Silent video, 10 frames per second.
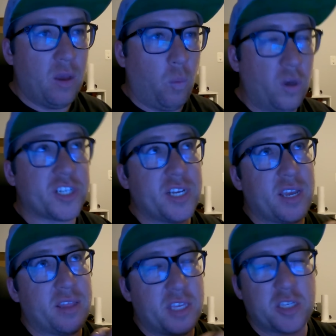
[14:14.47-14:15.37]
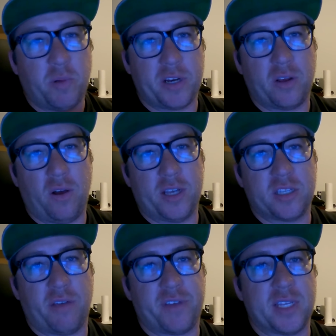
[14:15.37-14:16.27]
Watching this one, guys.
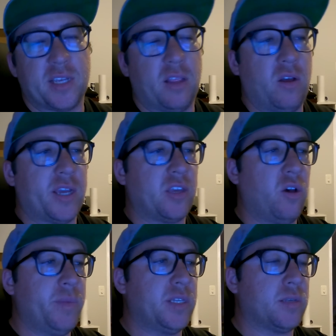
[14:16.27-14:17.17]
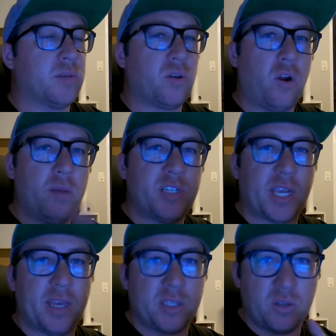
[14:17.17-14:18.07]
Don't forget to like, comment, subscribe. Check
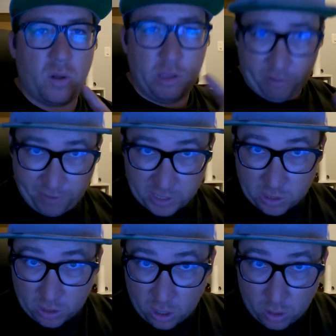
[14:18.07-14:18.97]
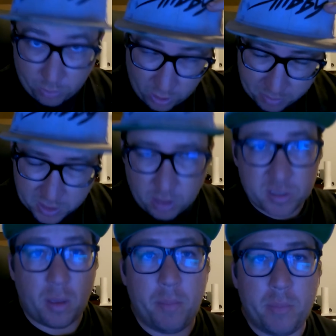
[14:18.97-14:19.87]
out the store, lukefink.com. Grab yourself
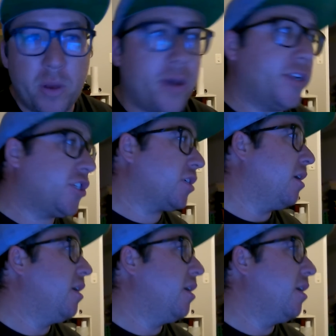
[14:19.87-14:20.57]
some merch.